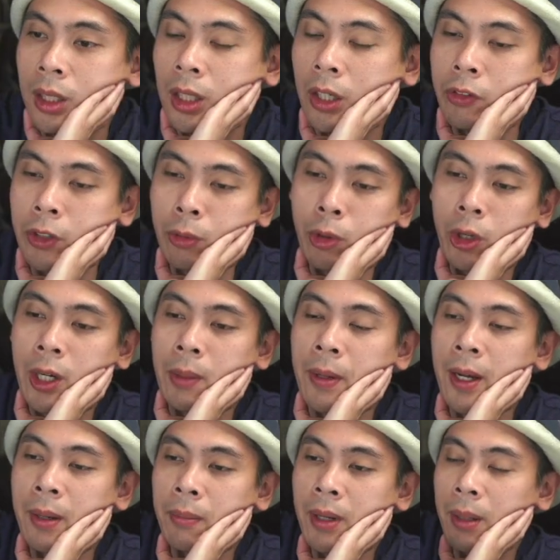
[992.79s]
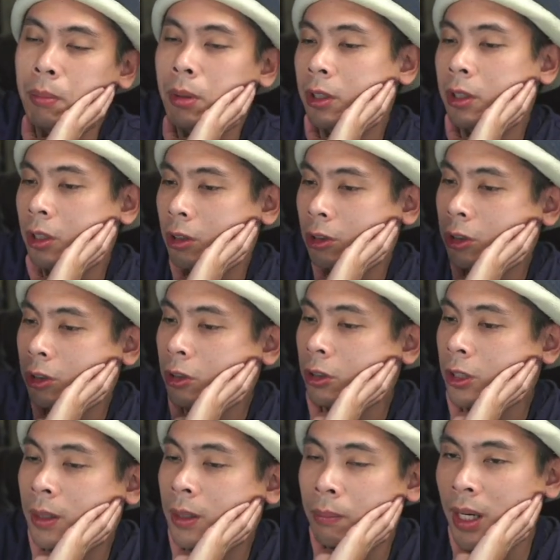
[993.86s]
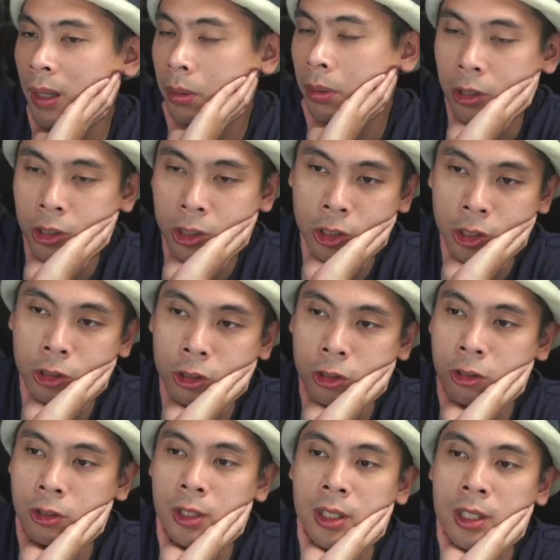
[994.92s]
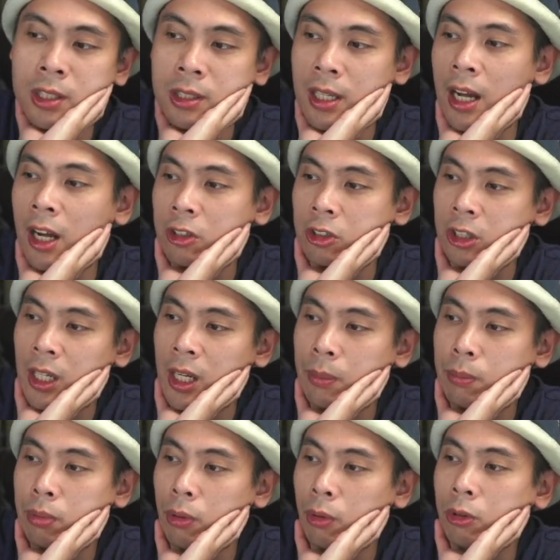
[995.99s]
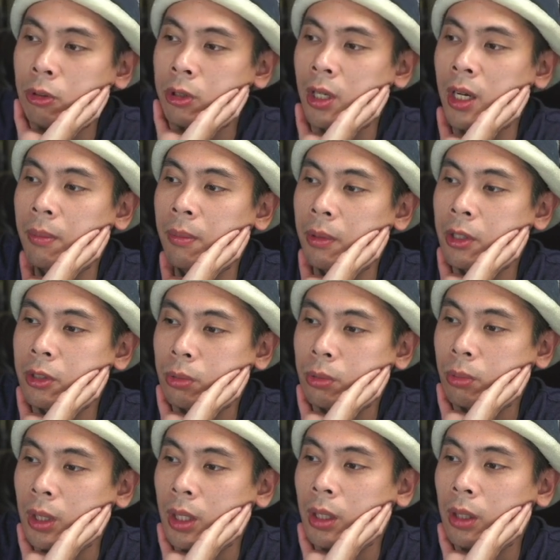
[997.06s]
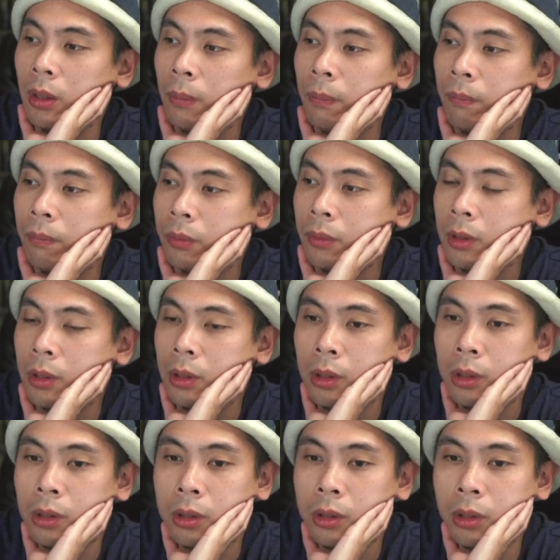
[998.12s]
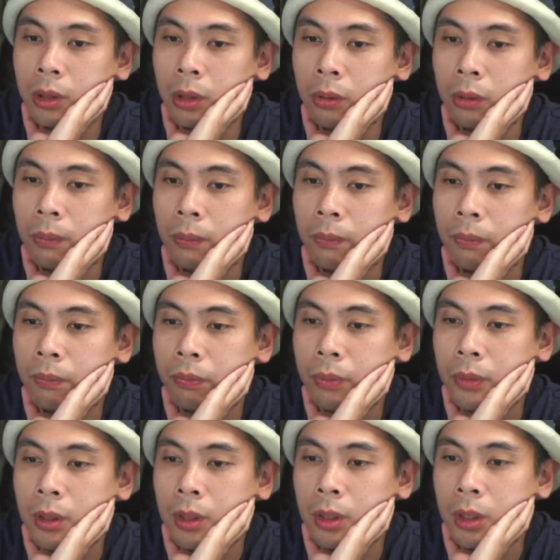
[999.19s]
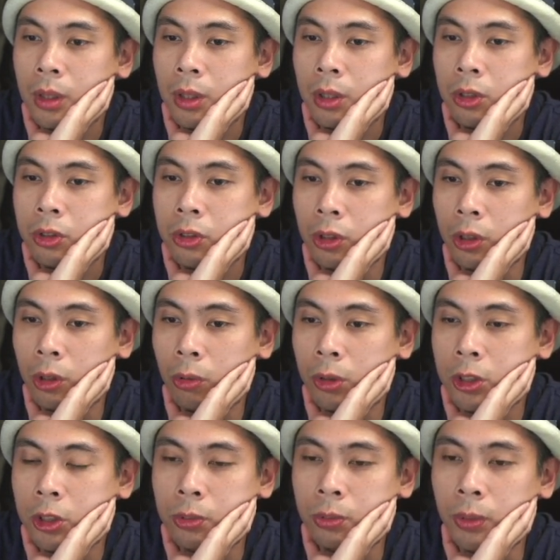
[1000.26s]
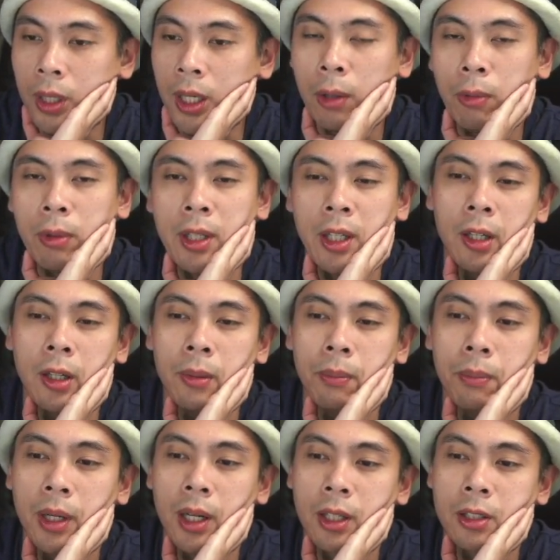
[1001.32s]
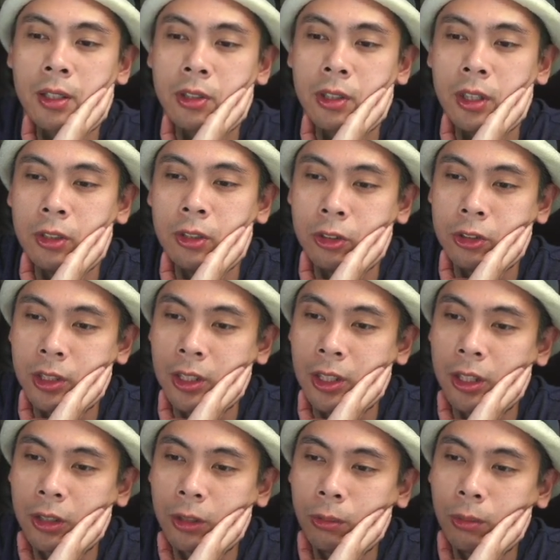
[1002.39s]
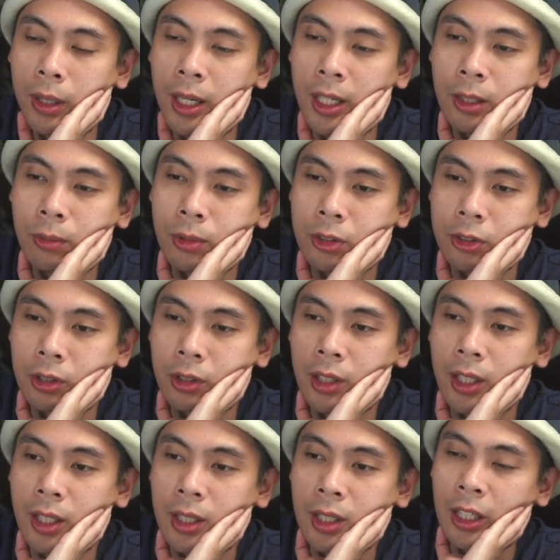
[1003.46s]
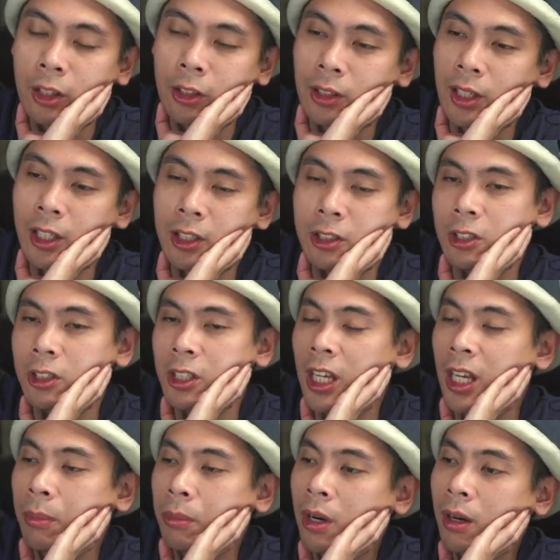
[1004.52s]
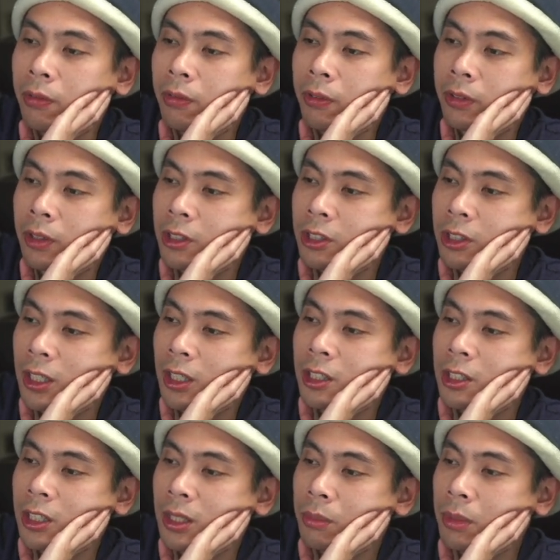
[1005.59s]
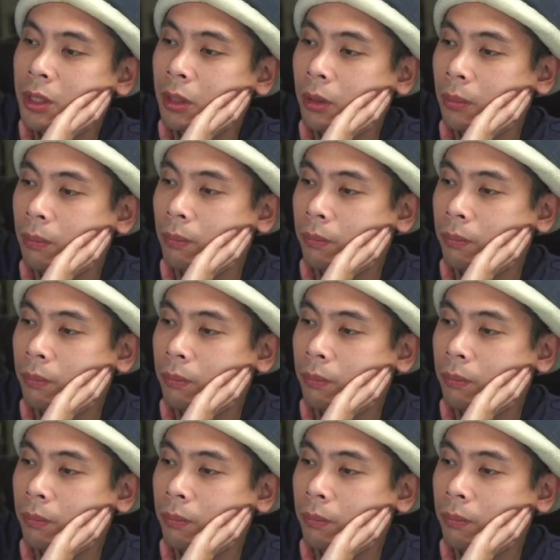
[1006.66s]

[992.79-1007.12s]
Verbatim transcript: If you're worried about my particular unit is actually a prototype as well, you know? So, which is why when I unboxed it, you'll see that the weight was like, it looked like it just came off of the CNC mill.